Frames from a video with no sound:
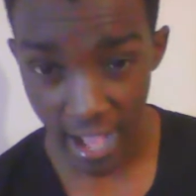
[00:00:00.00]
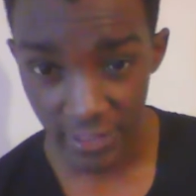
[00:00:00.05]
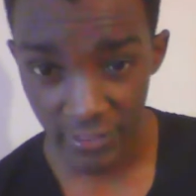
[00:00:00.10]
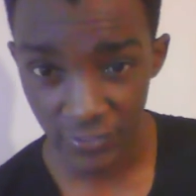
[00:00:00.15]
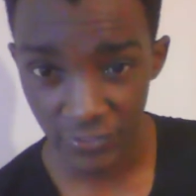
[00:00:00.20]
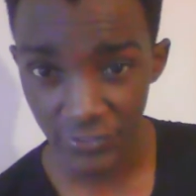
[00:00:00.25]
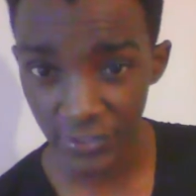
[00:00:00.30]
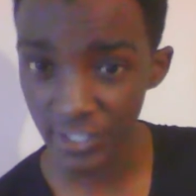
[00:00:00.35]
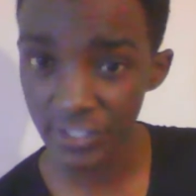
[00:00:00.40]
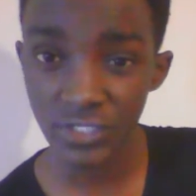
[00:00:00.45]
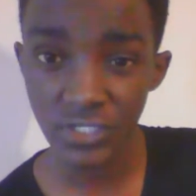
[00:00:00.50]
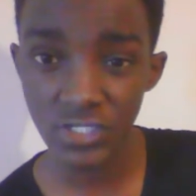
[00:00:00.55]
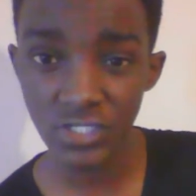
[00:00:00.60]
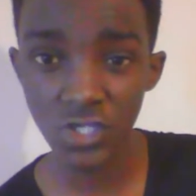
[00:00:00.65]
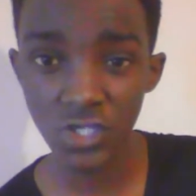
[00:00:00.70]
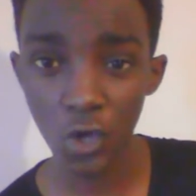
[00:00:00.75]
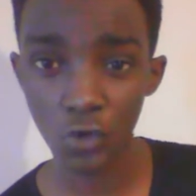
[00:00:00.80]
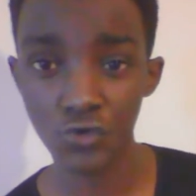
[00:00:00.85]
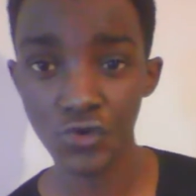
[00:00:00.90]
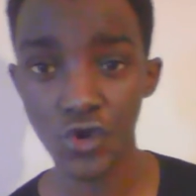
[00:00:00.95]
this is
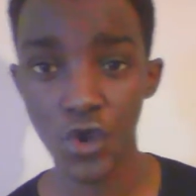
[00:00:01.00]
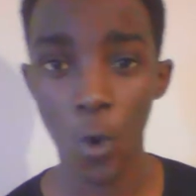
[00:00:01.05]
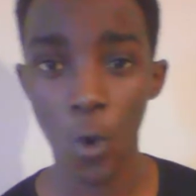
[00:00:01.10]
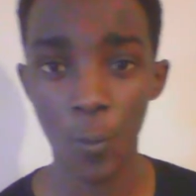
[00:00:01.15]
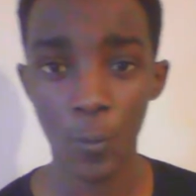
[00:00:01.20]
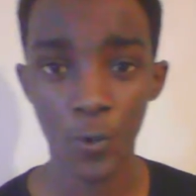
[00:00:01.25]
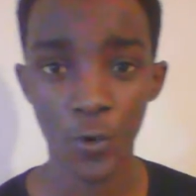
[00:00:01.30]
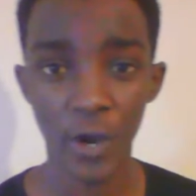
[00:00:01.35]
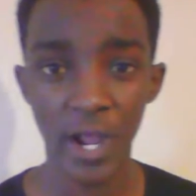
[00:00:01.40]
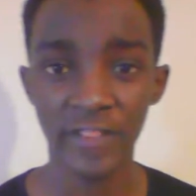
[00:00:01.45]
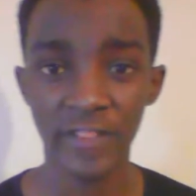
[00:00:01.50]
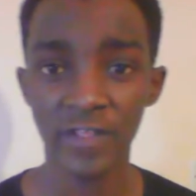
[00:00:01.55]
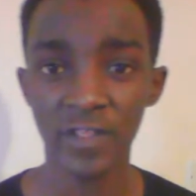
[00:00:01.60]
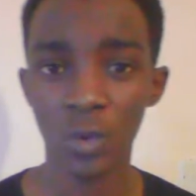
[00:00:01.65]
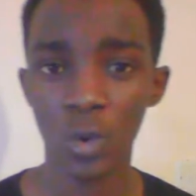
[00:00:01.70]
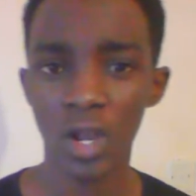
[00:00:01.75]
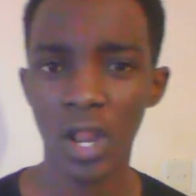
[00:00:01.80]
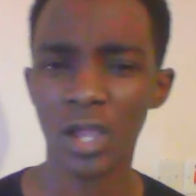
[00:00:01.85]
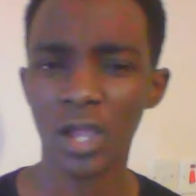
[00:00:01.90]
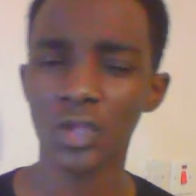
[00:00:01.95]
not normal, and then they
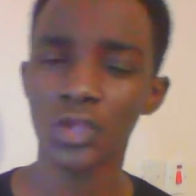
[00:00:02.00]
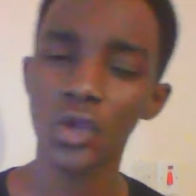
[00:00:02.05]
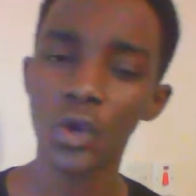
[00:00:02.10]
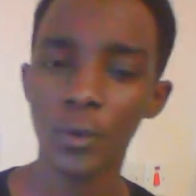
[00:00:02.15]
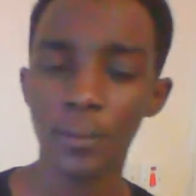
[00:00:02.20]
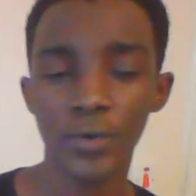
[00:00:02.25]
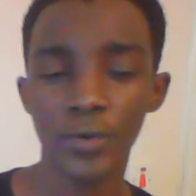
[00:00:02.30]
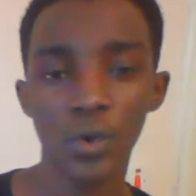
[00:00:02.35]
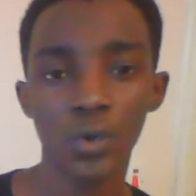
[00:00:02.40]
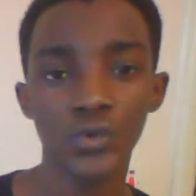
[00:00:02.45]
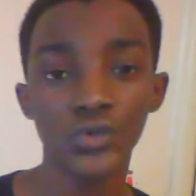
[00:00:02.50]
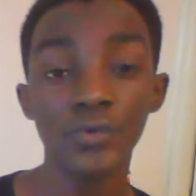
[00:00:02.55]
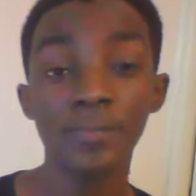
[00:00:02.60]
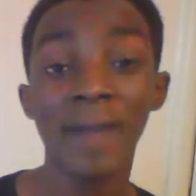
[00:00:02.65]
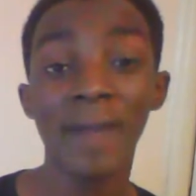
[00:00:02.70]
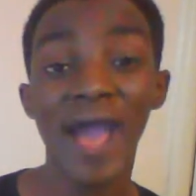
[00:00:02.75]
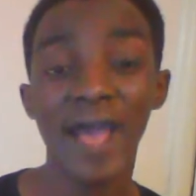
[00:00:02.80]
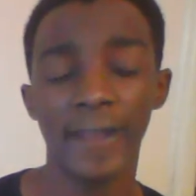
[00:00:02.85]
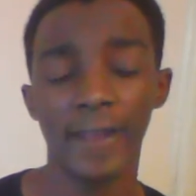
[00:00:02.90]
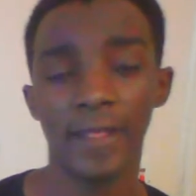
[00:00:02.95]
were like, yo bro, you're
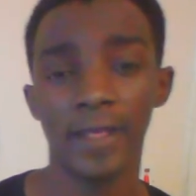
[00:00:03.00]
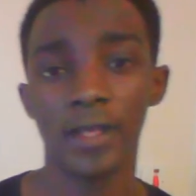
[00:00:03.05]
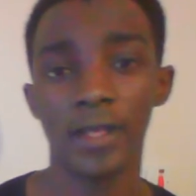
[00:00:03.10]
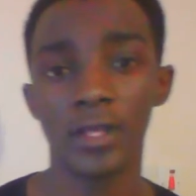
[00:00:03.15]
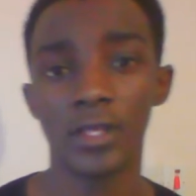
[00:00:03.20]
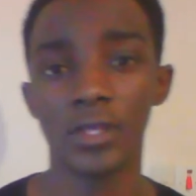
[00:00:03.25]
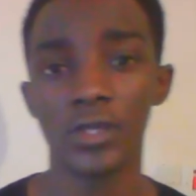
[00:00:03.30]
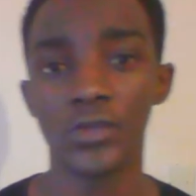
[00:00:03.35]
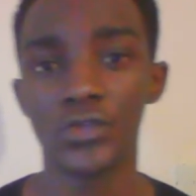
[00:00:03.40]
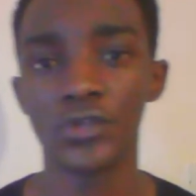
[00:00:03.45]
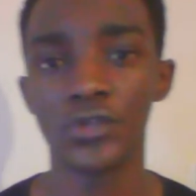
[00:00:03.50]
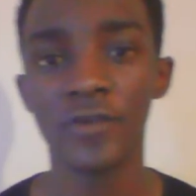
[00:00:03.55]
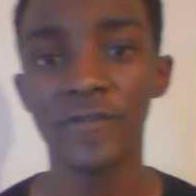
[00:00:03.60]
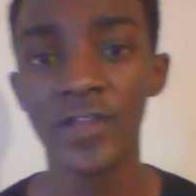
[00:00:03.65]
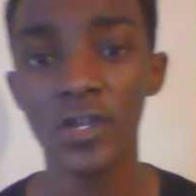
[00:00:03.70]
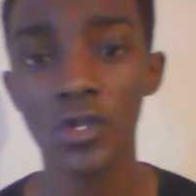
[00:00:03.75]
mad, you don't